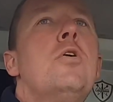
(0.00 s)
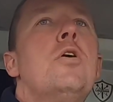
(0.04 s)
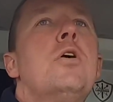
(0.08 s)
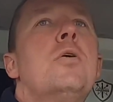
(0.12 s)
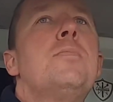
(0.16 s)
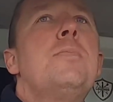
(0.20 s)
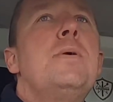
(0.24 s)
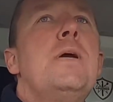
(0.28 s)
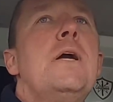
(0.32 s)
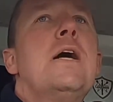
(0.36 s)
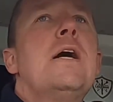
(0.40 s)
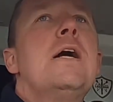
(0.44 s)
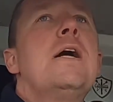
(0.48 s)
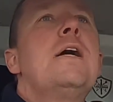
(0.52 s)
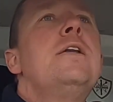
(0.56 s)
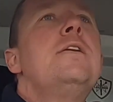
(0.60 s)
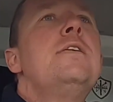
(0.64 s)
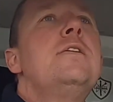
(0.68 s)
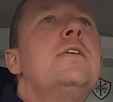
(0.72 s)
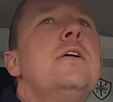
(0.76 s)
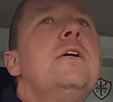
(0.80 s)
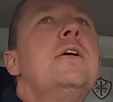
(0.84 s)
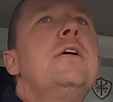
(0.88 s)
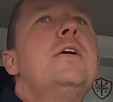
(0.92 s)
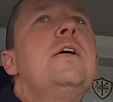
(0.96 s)

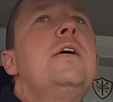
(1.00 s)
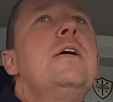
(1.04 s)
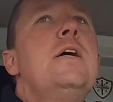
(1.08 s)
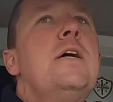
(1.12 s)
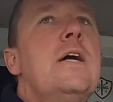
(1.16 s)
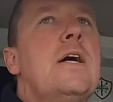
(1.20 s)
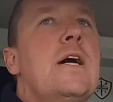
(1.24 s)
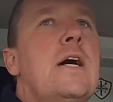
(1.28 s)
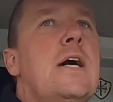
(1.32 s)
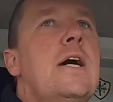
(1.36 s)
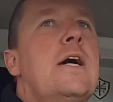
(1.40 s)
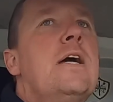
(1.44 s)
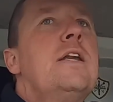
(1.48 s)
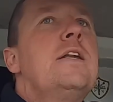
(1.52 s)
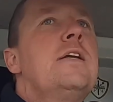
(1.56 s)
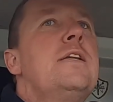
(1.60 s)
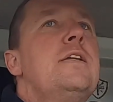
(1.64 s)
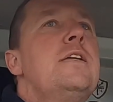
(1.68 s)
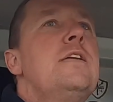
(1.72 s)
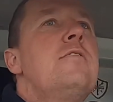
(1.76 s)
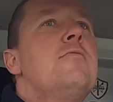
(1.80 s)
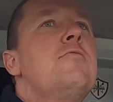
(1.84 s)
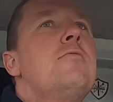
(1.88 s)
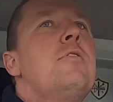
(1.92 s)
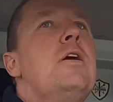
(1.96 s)
behind, and I
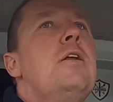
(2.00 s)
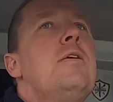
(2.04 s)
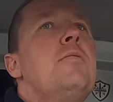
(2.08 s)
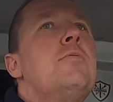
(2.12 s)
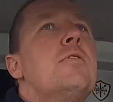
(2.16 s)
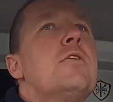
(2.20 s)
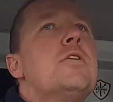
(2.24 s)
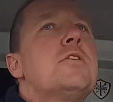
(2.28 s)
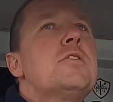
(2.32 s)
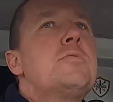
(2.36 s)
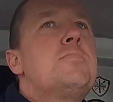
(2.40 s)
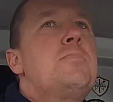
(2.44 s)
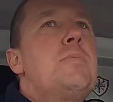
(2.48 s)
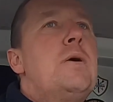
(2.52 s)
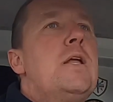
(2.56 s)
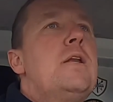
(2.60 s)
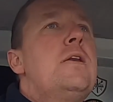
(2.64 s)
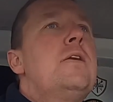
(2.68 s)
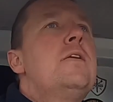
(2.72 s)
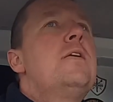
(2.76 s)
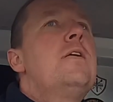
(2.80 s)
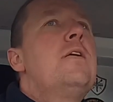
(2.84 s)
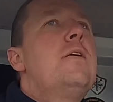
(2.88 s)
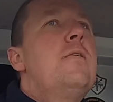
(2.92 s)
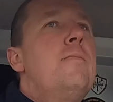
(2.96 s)
didn't really want to
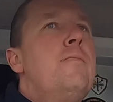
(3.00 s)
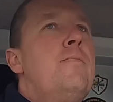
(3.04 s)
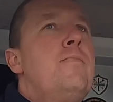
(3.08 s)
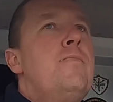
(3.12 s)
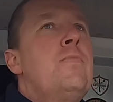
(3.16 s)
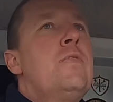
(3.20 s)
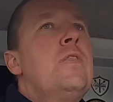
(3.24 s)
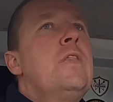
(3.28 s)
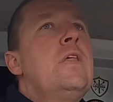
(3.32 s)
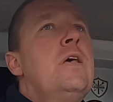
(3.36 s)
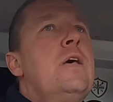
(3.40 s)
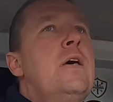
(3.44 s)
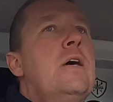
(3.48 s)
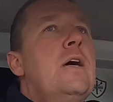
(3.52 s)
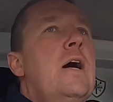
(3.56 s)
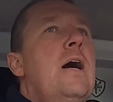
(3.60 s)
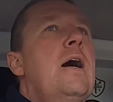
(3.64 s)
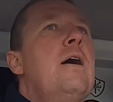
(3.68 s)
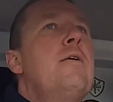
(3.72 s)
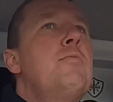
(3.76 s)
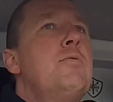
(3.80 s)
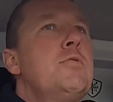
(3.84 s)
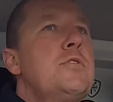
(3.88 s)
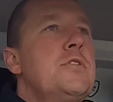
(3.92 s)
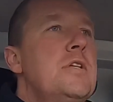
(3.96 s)
spend
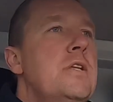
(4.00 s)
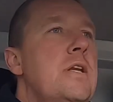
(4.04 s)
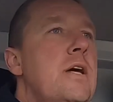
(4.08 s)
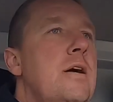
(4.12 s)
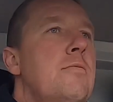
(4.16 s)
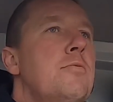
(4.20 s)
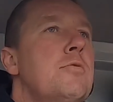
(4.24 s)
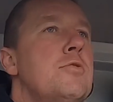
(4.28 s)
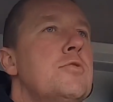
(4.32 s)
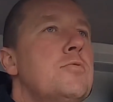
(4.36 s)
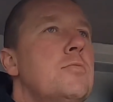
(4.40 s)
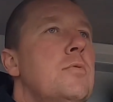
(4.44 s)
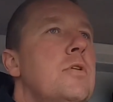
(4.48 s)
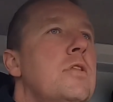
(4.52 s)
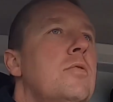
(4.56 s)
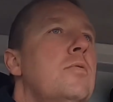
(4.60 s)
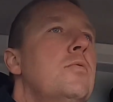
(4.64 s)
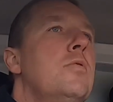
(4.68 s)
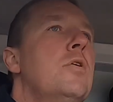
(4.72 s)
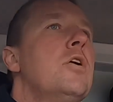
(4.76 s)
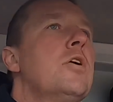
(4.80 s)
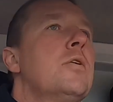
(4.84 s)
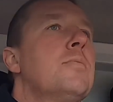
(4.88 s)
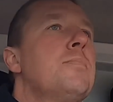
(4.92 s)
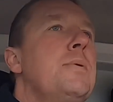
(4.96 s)
hours and hours with a
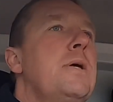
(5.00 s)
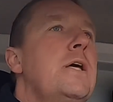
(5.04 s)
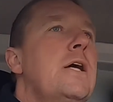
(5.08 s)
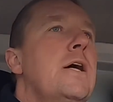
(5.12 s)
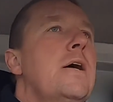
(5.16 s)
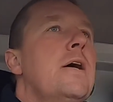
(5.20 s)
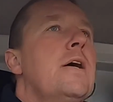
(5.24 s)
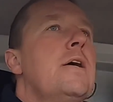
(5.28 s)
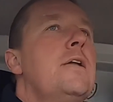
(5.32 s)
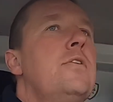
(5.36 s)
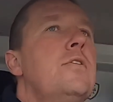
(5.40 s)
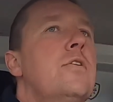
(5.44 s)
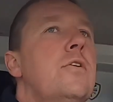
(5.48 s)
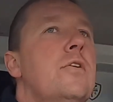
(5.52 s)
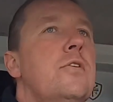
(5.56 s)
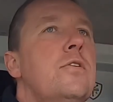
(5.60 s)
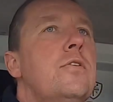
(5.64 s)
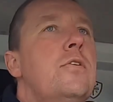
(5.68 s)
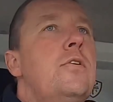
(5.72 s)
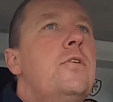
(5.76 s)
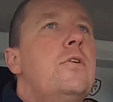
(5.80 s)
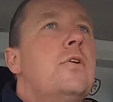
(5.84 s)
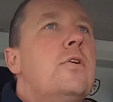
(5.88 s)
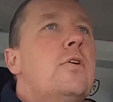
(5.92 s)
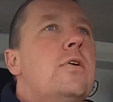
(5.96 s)
walk behind
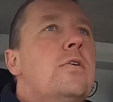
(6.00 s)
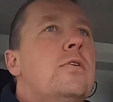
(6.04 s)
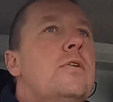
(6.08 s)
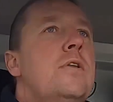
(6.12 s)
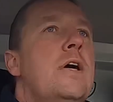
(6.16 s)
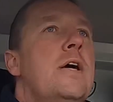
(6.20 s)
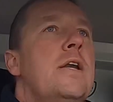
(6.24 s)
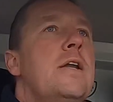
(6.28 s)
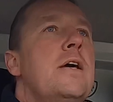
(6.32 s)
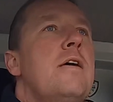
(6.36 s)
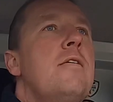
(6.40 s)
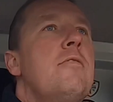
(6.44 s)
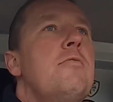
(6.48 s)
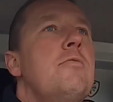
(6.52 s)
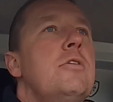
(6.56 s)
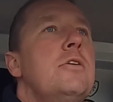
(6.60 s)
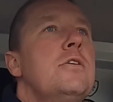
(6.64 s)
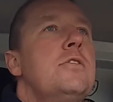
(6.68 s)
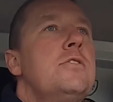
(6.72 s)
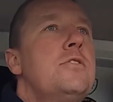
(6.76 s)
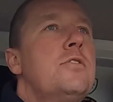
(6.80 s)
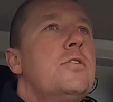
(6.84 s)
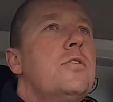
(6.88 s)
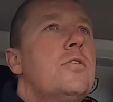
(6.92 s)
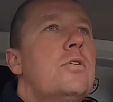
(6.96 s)
on that area.
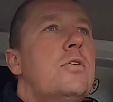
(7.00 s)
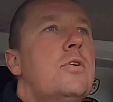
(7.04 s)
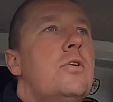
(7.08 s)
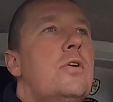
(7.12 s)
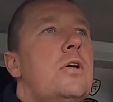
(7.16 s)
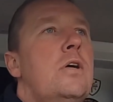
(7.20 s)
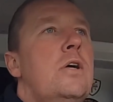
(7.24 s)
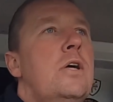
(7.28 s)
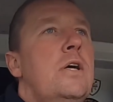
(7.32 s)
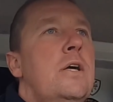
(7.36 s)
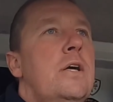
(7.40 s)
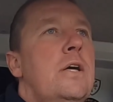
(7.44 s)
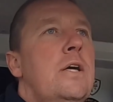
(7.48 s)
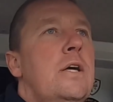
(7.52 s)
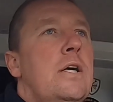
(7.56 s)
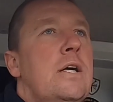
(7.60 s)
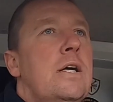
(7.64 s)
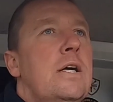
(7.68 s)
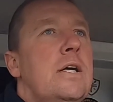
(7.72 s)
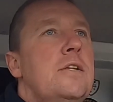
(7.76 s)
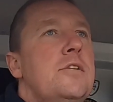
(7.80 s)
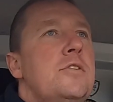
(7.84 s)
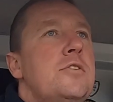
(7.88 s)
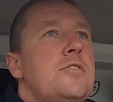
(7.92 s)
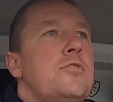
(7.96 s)
So
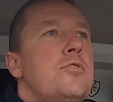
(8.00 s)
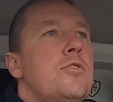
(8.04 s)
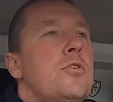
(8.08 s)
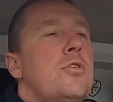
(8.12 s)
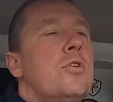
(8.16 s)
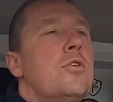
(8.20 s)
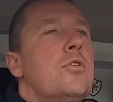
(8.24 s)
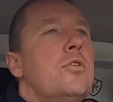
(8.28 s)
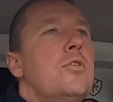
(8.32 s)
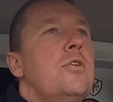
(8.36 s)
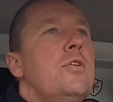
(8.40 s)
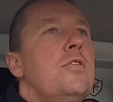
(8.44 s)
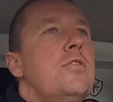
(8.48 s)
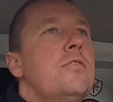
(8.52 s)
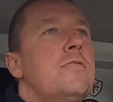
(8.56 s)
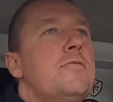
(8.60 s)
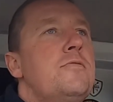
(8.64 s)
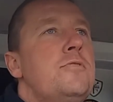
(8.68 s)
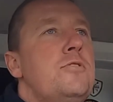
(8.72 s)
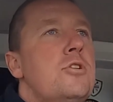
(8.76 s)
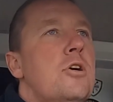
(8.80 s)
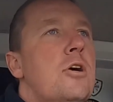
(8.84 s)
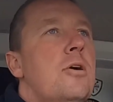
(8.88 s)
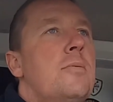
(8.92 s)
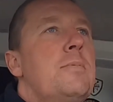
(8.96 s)
it's done a good enough
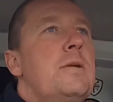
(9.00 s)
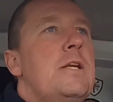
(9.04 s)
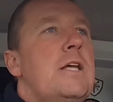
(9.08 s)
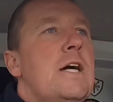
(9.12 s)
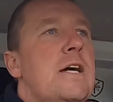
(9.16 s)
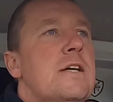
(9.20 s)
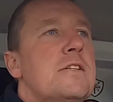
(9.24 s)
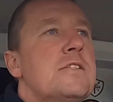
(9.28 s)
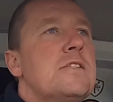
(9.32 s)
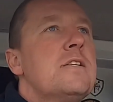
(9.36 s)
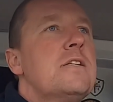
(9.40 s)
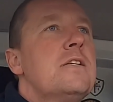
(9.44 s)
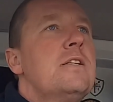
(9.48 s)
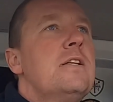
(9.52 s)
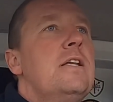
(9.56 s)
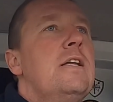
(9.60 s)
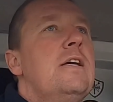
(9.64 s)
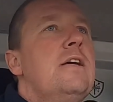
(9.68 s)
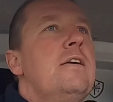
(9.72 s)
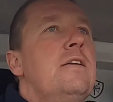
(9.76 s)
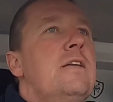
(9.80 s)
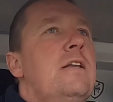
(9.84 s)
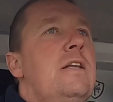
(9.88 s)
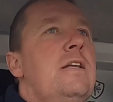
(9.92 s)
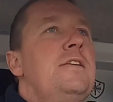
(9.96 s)
job.
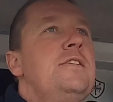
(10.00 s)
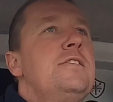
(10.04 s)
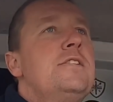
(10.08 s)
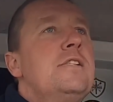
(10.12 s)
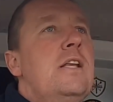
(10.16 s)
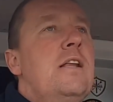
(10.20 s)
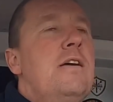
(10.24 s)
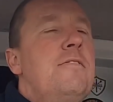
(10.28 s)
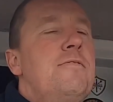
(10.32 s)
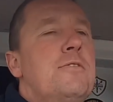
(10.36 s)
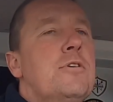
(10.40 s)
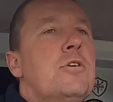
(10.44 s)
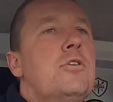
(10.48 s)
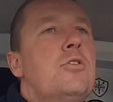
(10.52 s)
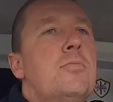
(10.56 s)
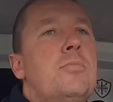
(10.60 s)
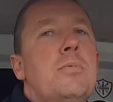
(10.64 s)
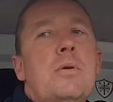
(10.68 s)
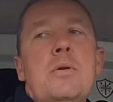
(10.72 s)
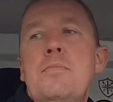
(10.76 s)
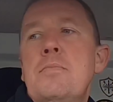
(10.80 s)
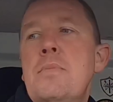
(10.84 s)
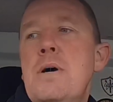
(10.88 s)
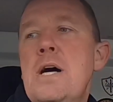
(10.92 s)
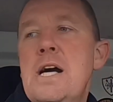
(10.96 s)
It's left a
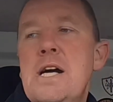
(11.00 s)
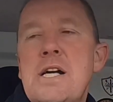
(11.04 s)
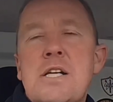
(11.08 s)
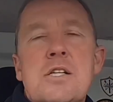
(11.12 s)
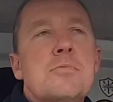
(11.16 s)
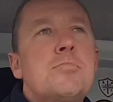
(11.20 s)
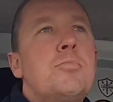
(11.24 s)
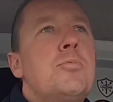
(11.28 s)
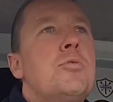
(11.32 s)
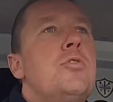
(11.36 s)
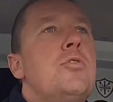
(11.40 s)
couple of marks, but